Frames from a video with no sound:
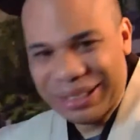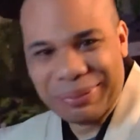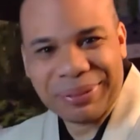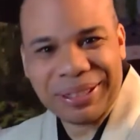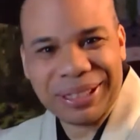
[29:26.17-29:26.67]

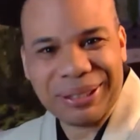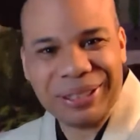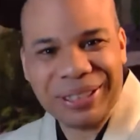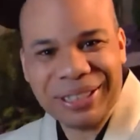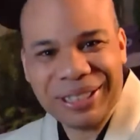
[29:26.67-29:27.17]
Probably
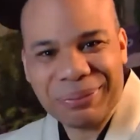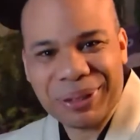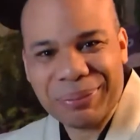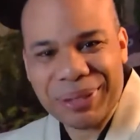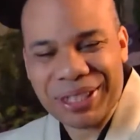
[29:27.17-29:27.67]

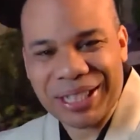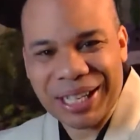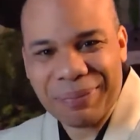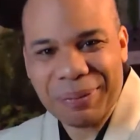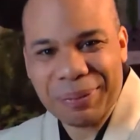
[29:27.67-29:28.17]
pretty much a lot
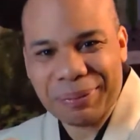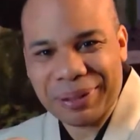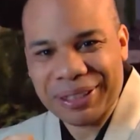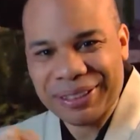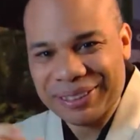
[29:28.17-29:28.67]
of people
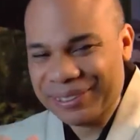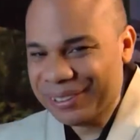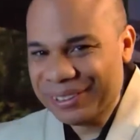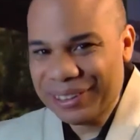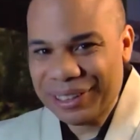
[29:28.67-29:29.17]
probably like
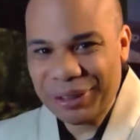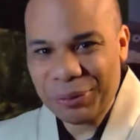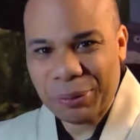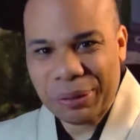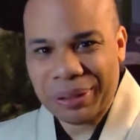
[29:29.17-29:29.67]

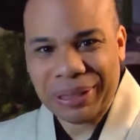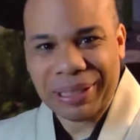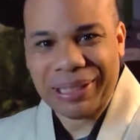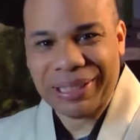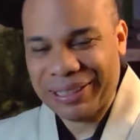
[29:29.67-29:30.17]

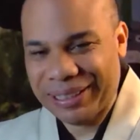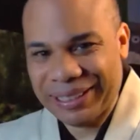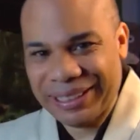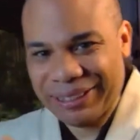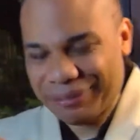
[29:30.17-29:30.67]
and they
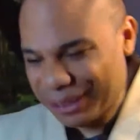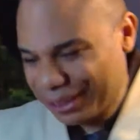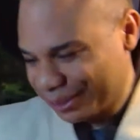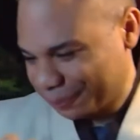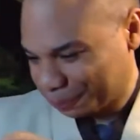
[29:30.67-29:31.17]
leave, yeah.
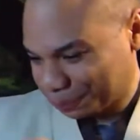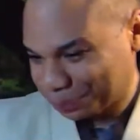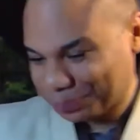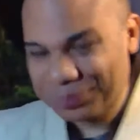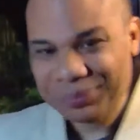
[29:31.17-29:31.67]

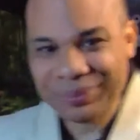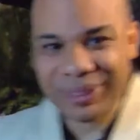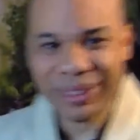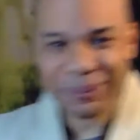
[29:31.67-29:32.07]
Okay.